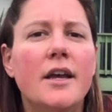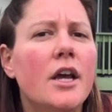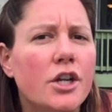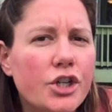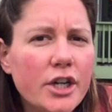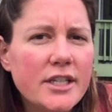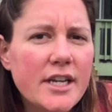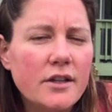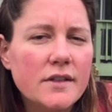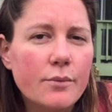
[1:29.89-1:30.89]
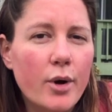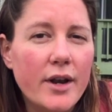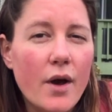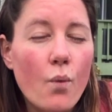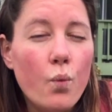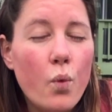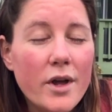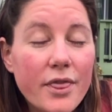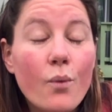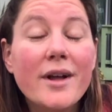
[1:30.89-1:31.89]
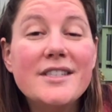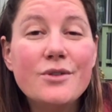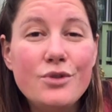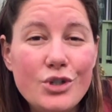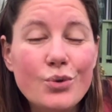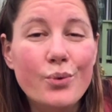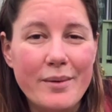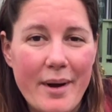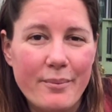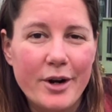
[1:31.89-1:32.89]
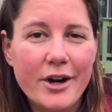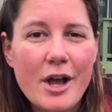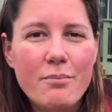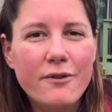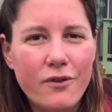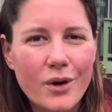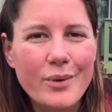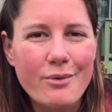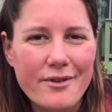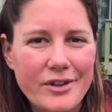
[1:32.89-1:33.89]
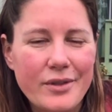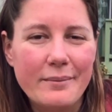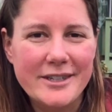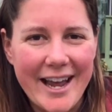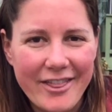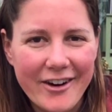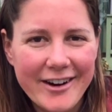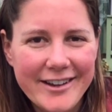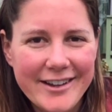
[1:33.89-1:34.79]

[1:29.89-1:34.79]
Turn and tell someone the ones you do remember before we review them together.